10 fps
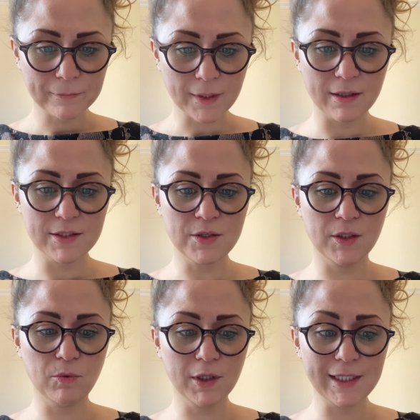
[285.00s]
And there's
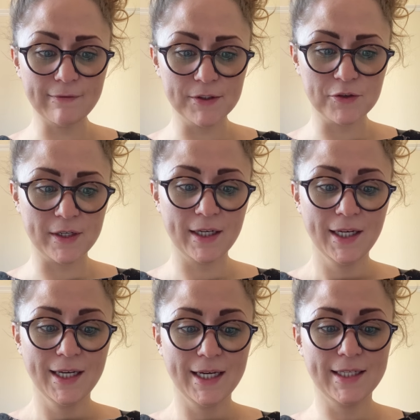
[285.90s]
only 1 lavatory
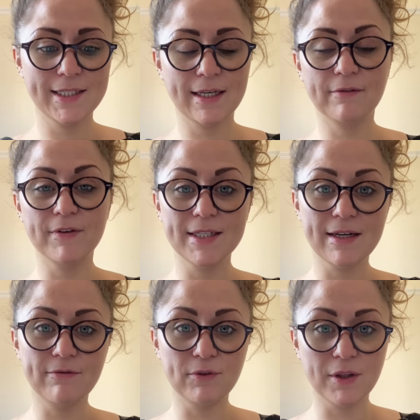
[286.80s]
and sink for
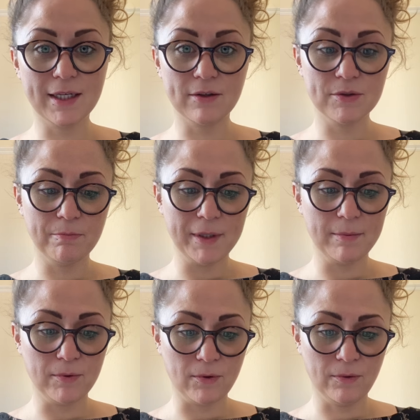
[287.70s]
several thousand
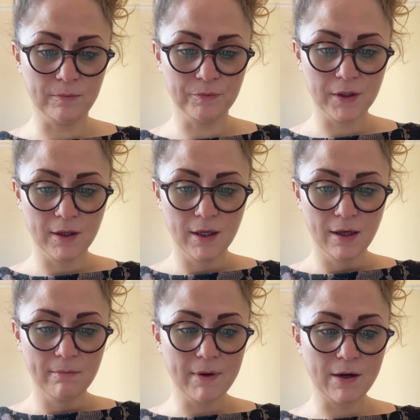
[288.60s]
people.
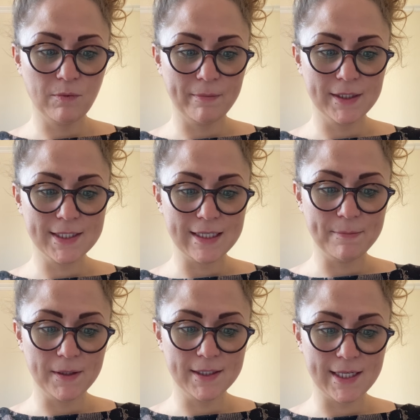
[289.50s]
Men and women
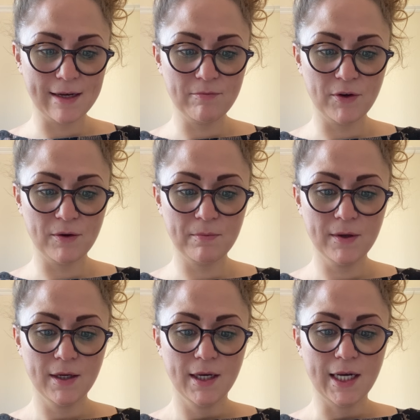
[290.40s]
sleep in the same room,
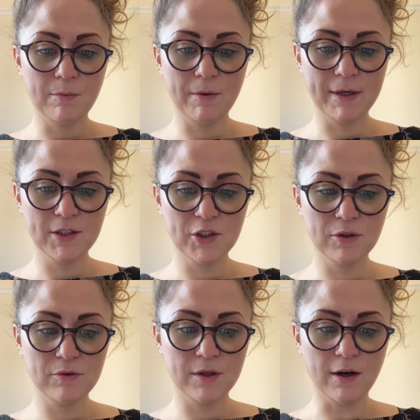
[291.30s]
and women and
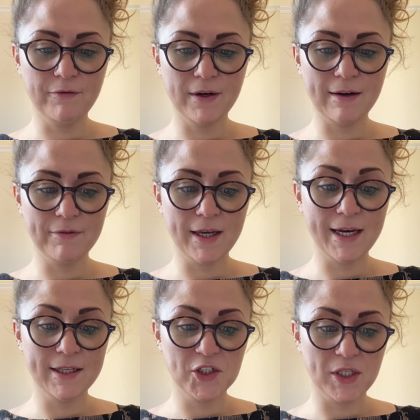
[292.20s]
children often have their
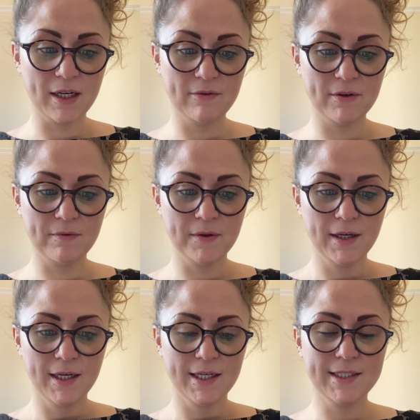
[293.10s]
heads shaved.
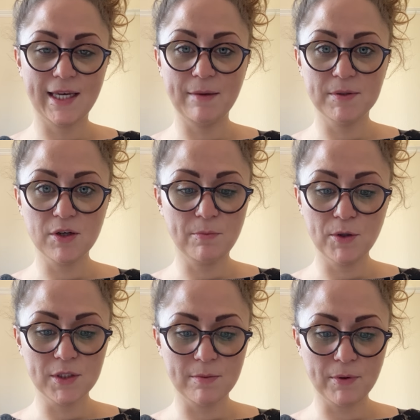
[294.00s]
Escape is
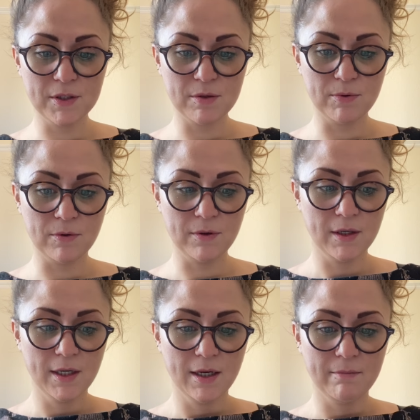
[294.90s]
almost impossible.
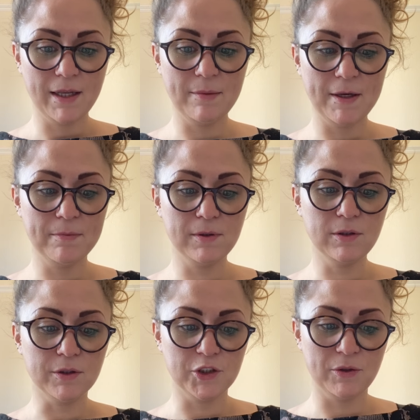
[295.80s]
Many people
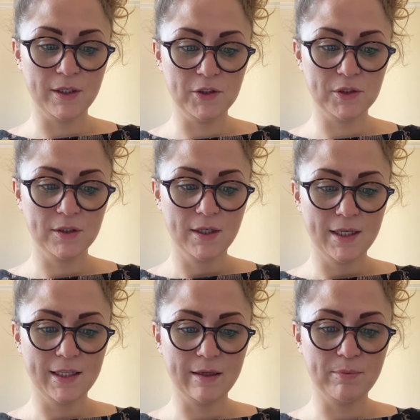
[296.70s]
look Jewish,
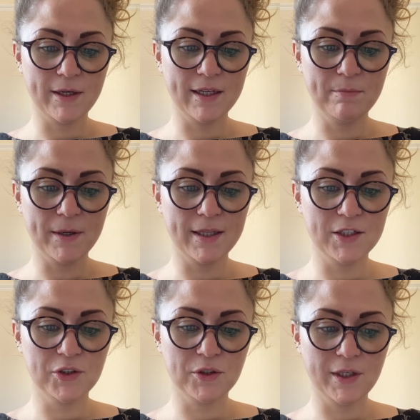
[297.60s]
and they're branded by
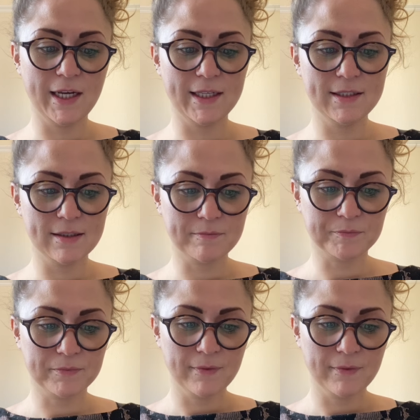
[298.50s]
their shorn heads.